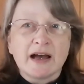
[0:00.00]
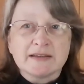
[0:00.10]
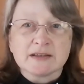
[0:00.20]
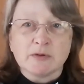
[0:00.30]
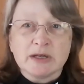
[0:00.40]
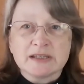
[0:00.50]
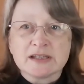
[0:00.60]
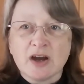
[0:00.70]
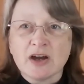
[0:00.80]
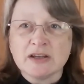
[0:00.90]
and so he
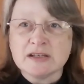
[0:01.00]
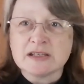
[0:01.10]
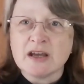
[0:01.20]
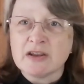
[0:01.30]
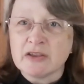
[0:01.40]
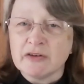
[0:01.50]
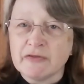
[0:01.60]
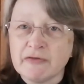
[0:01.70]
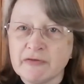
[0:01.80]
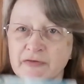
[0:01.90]
turned the
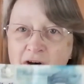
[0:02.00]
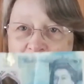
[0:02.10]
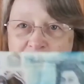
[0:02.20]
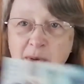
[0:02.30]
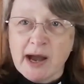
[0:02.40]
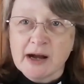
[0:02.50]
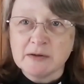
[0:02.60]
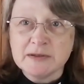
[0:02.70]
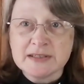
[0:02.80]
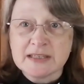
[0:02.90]

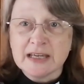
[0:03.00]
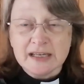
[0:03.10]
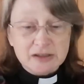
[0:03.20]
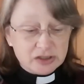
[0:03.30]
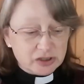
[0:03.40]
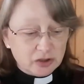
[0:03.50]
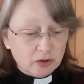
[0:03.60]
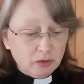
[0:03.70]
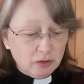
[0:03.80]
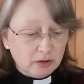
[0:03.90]
£5
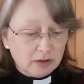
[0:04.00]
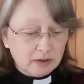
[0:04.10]
into